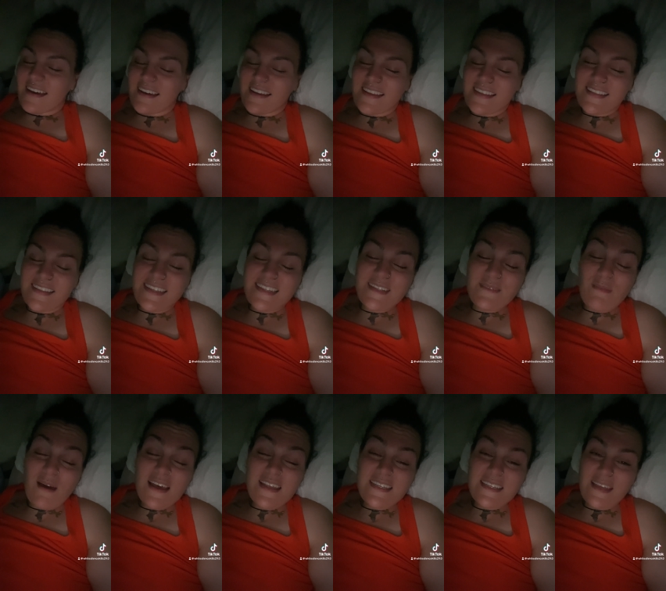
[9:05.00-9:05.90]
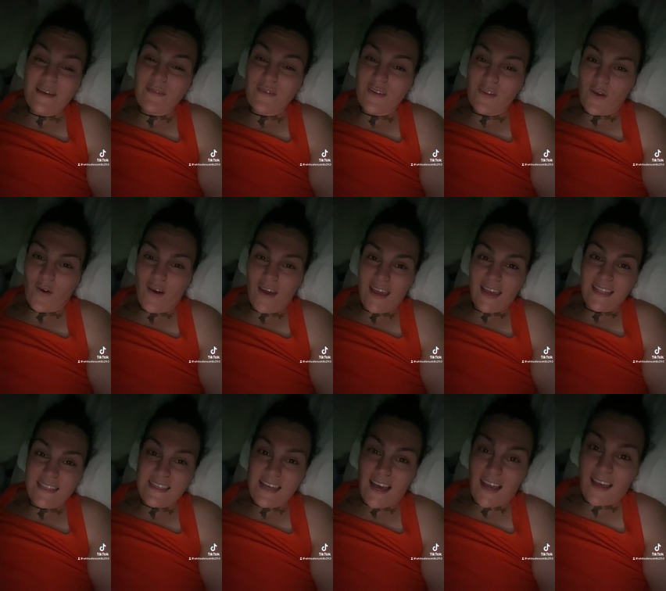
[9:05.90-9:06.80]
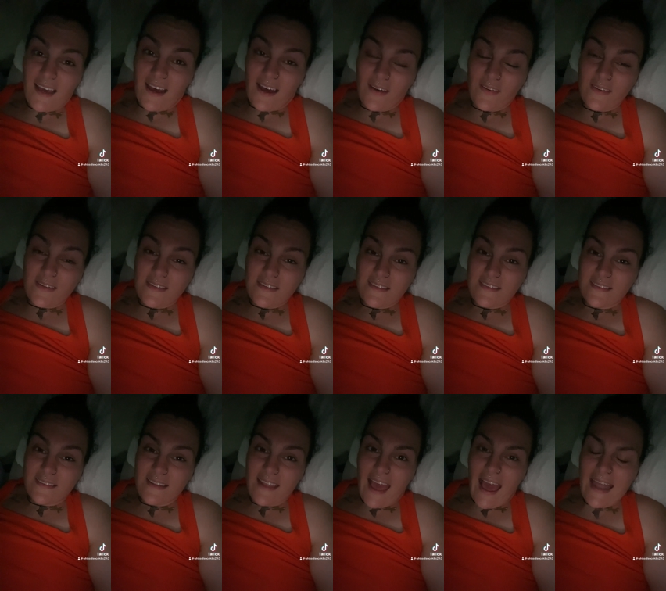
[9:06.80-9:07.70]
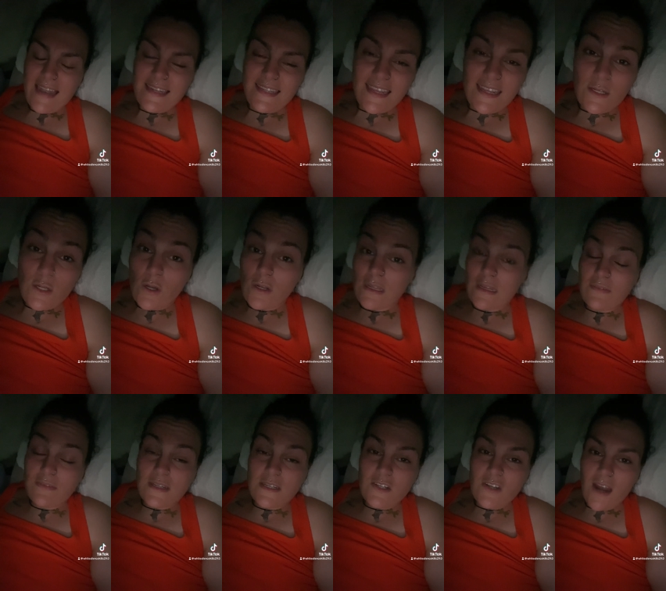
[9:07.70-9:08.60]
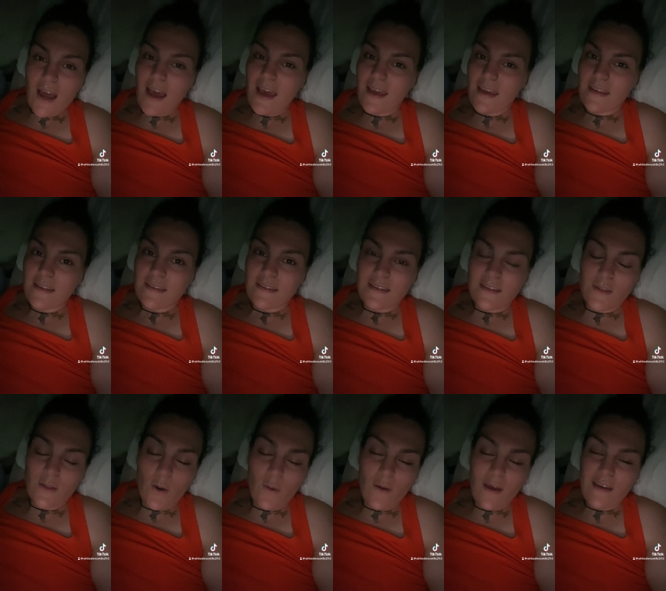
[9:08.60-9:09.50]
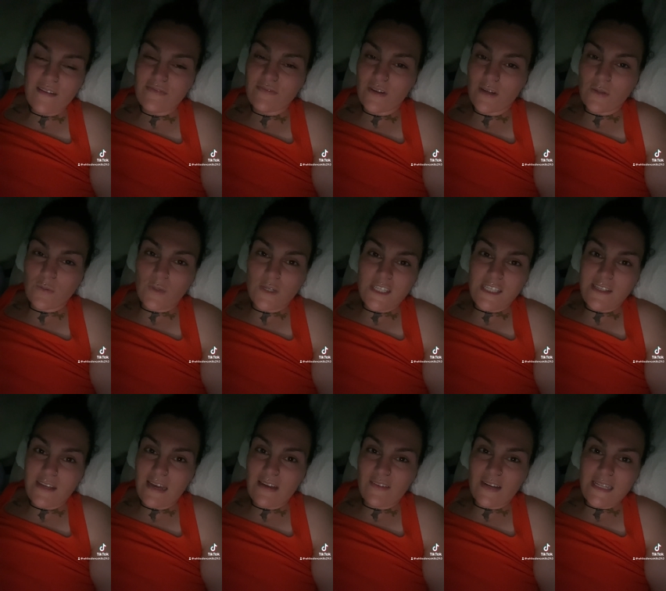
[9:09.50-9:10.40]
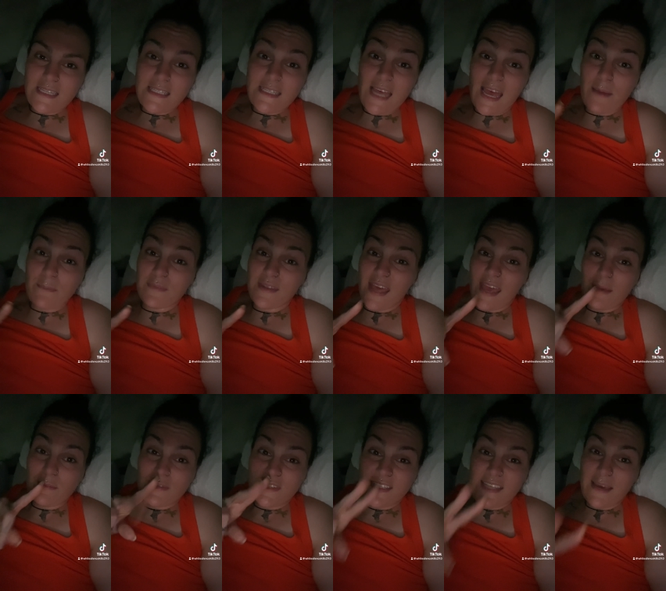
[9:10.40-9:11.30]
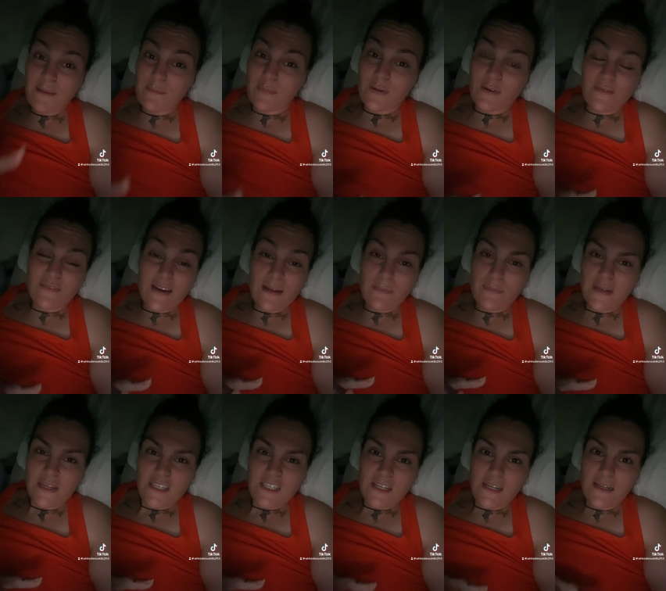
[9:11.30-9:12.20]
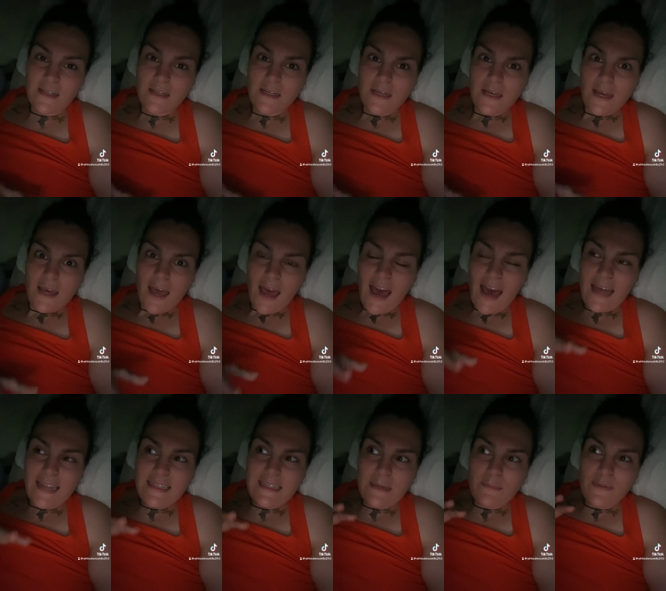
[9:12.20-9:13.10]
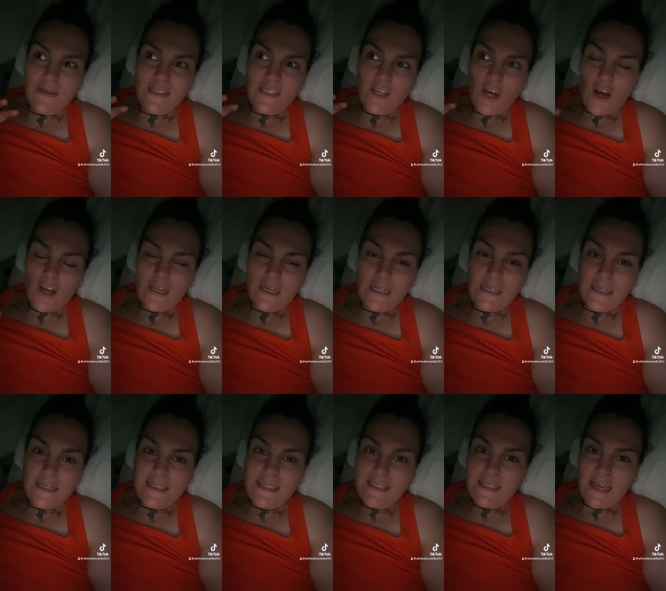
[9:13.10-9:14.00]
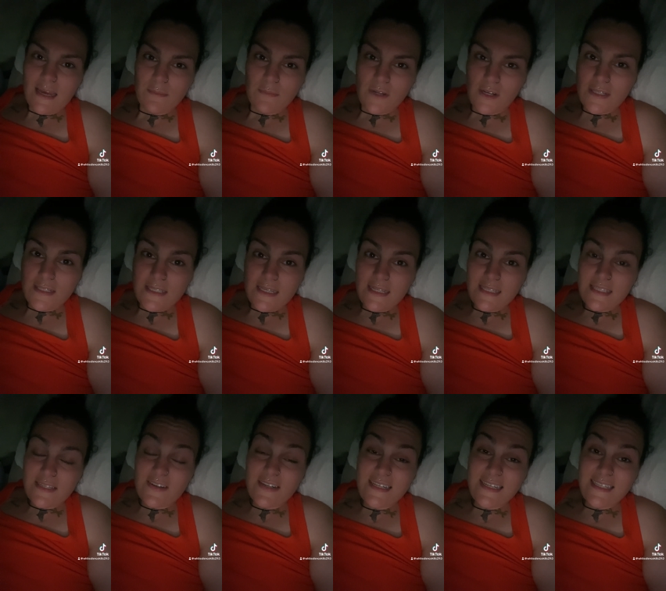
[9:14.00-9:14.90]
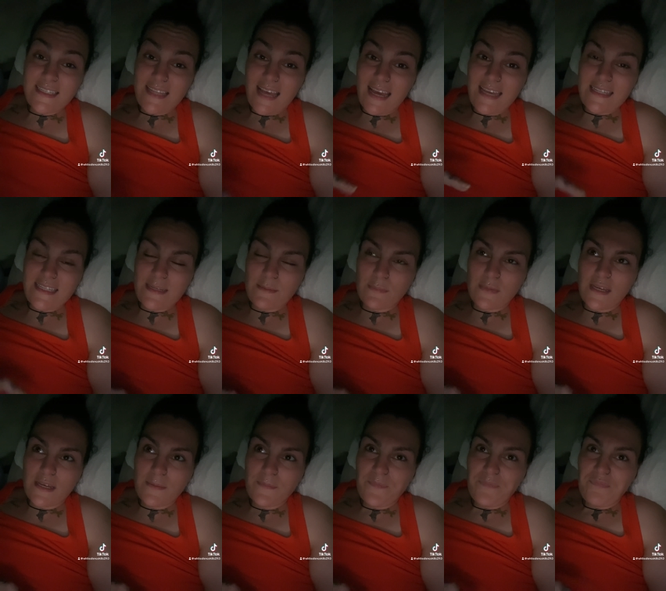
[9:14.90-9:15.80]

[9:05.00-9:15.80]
since my seventh or eighth account, and they don't even try. No effort whatsoever. Same name, same profile picture, and they be talking the same nonsense, criticizing me